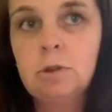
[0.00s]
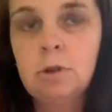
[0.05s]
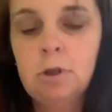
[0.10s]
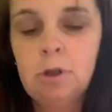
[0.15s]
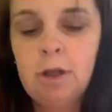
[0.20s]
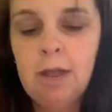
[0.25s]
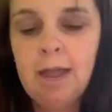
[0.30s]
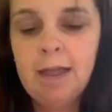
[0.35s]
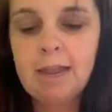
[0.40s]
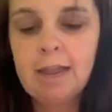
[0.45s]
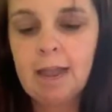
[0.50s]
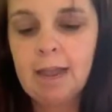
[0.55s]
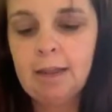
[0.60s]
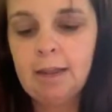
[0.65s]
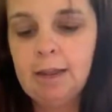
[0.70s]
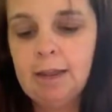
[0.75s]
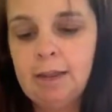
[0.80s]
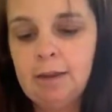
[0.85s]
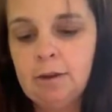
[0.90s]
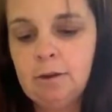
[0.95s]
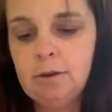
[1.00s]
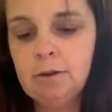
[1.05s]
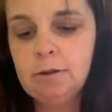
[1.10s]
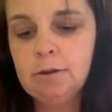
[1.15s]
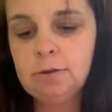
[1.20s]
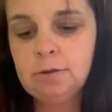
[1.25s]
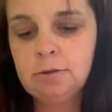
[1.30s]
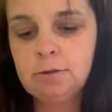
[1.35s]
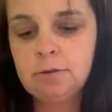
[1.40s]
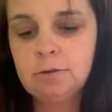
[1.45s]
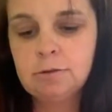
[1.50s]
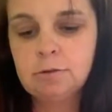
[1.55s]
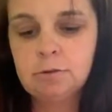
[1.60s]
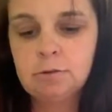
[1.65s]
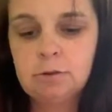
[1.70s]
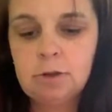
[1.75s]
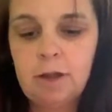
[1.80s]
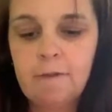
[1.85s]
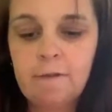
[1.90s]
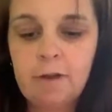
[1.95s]
Hey Kaylin,
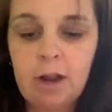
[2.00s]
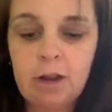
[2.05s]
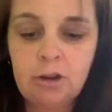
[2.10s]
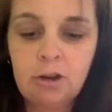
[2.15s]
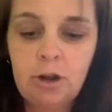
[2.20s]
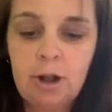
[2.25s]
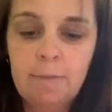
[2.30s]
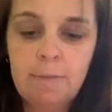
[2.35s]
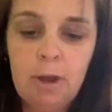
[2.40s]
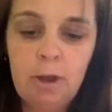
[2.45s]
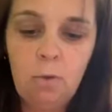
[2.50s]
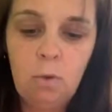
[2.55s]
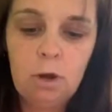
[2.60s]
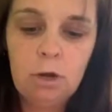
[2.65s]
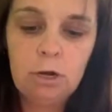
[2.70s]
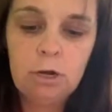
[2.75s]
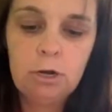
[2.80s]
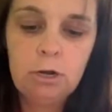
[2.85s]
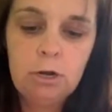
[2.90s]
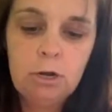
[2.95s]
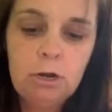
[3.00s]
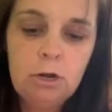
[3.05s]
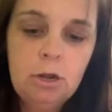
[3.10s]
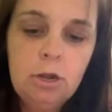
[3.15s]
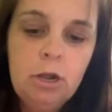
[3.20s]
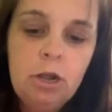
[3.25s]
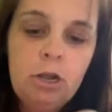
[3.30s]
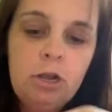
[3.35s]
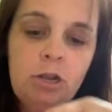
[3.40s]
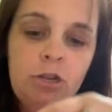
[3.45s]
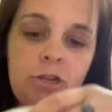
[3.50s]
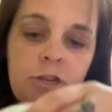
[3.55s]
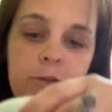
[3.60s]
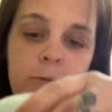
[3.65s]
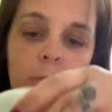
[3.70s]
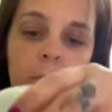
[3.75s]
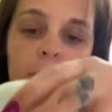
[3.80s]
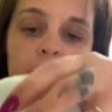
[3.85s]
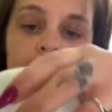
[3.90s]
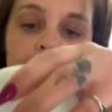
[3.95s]
I forgot to grab my water. And you just
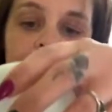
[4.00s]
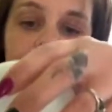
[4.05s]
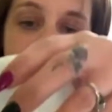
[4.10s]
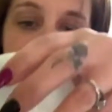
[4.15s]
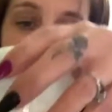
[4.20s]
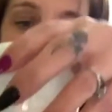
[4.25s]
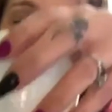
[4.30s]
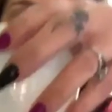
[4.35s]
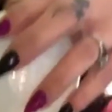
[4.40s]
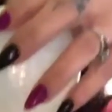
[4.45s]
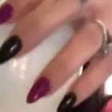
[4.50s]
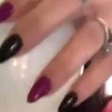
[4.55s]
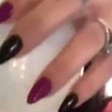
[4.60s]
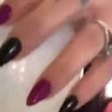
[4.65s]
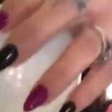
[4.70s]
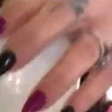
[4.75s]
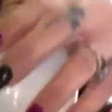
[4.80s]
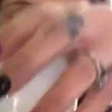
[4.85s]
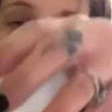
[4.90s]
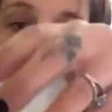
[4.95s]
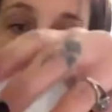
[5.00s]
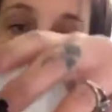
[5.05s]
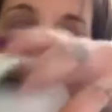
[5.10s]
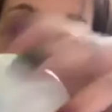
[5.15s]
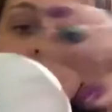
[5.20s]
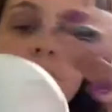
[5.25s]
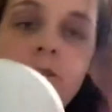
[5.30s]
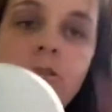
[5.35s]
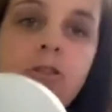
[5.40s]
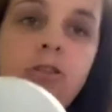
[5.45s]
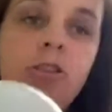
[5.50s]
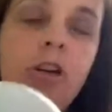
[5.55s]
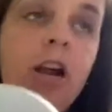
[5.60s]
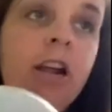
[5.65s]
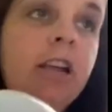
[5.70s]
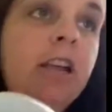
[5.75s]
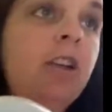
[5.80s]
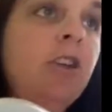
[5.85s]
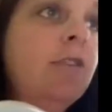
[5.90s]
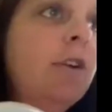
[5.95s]
want to let the excess dry.
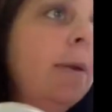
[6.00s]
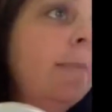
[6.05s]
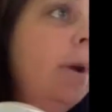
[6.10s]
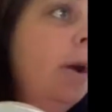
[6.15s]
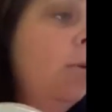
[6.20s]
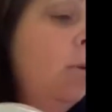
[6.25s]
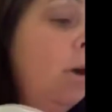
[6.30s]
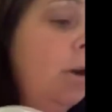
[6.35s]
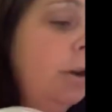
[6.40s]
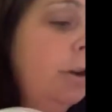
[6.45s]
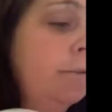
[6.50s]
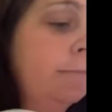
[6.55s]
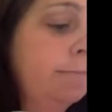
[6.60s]
Can you grab my water?